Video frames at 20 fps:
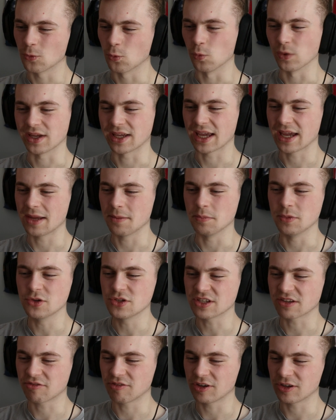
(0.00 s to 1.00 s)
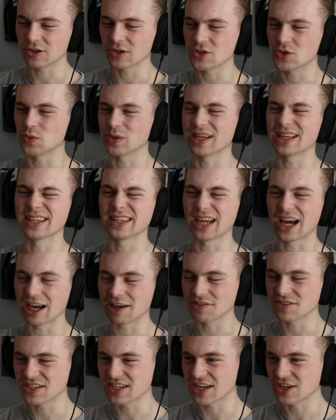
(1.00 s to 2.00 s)
We get music videos, we get
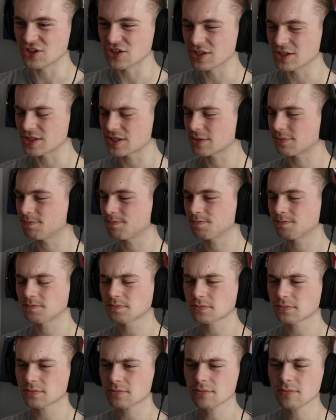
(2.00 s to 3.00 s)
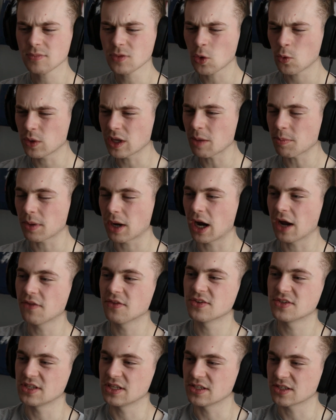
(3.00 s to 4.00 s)
live stages, we get
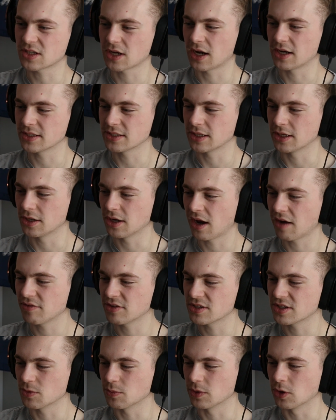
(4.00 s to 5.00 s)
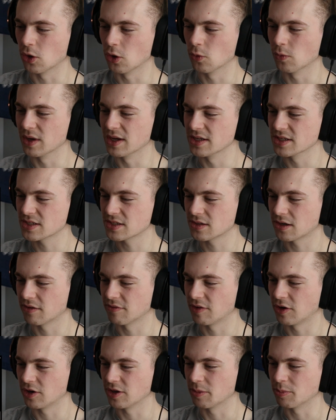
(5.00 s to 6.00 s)
behind the scenes content. Obviously, we always are
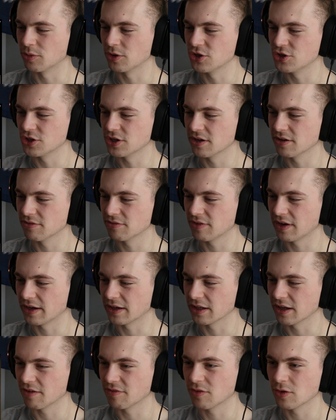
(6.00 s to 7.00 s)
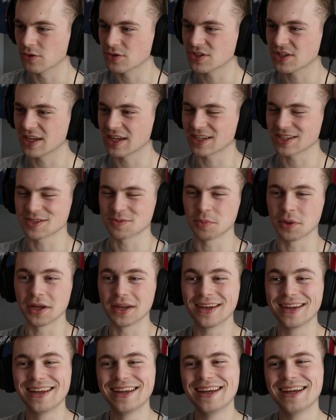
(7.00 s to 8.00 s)
very appreciative and love those things,
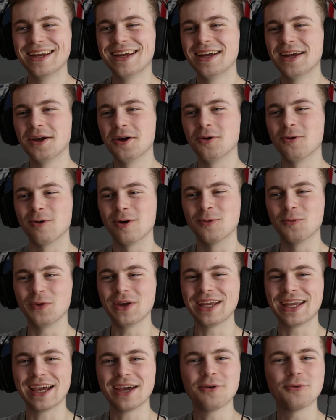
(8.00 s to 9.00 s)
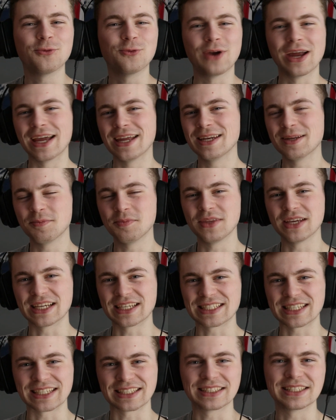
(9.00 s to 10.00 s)
but when we get random
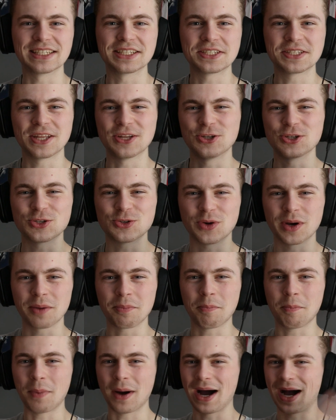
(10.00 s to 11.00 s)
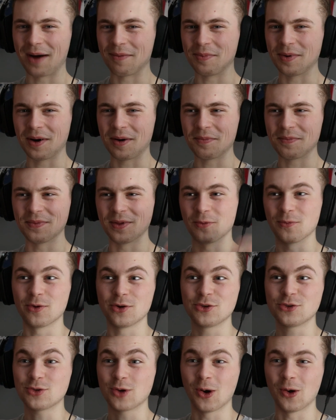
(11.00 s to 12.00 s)
things like this that just sort of pop up that
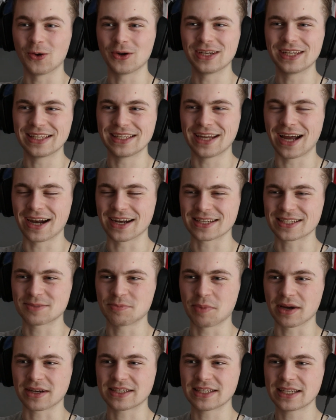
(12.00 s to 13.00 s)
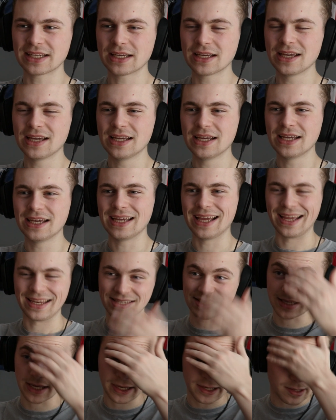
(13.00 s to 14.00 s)
we're totally not expecting,
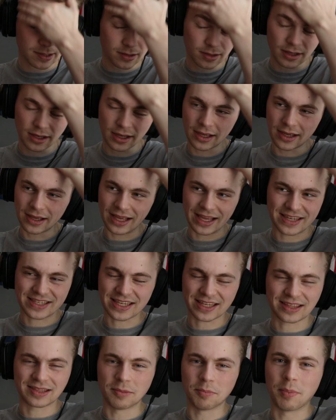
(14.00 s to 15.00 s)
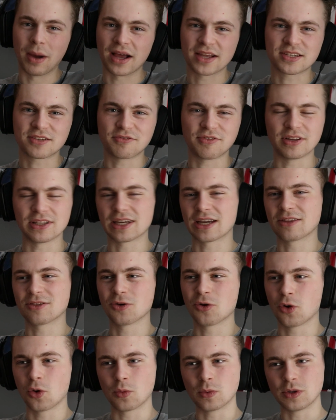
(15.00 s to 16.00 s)
it's like the best feeling in
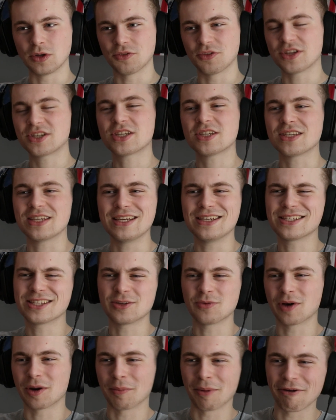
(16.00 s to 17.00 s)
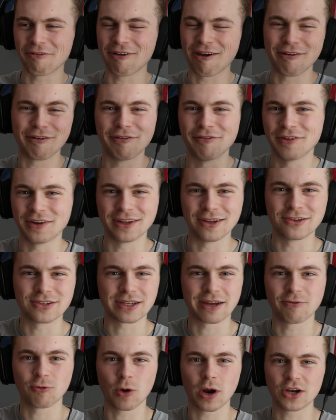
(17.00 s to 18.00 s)
the whole world. This is easily one of my favorite videos
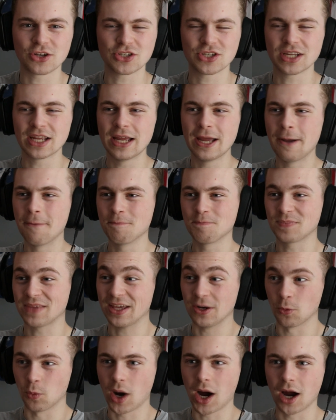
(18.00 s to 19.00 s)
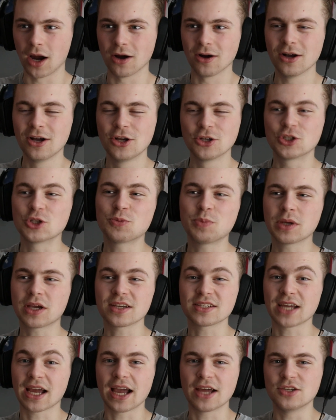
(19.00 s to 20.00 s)
I've watched in a while, just
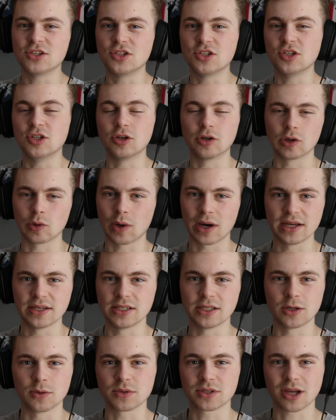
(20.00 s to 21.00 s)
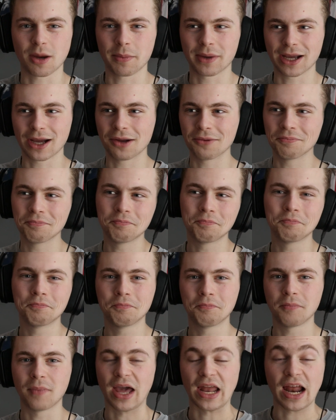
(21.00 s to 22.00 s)
because I had zero idea it was coming out.
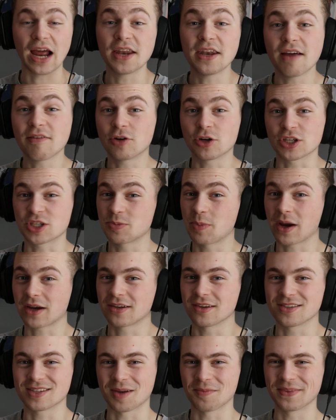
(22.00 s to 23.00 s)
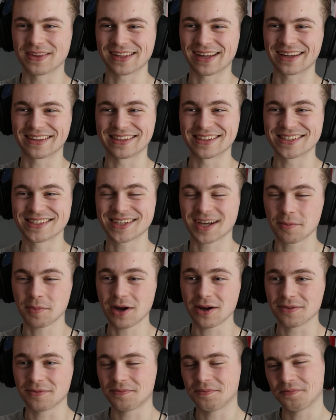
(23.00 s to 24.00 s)
And I never expected something like this to come
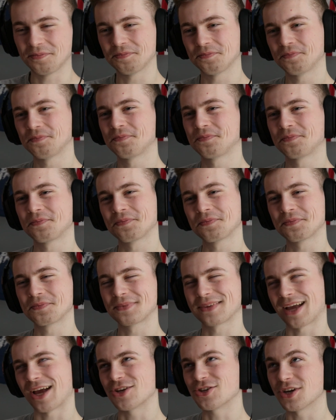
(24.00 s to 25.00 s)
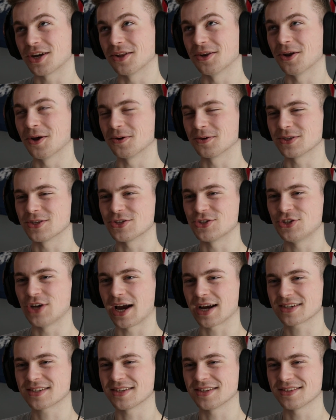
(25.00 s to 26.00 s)
out. I should have known, because
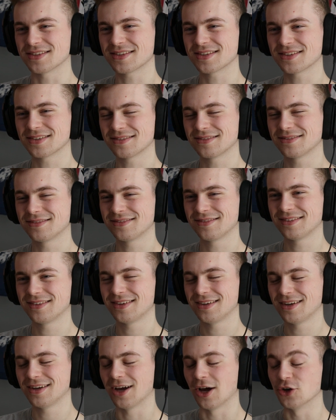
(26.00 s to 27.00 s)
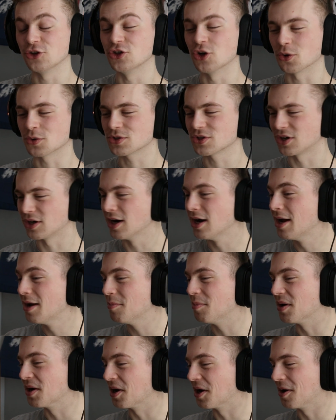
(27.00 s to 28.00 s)
Jackson's a jokester.
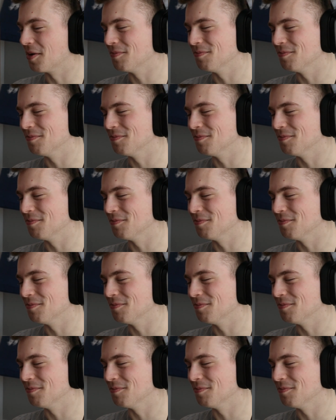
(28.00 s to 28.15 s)
But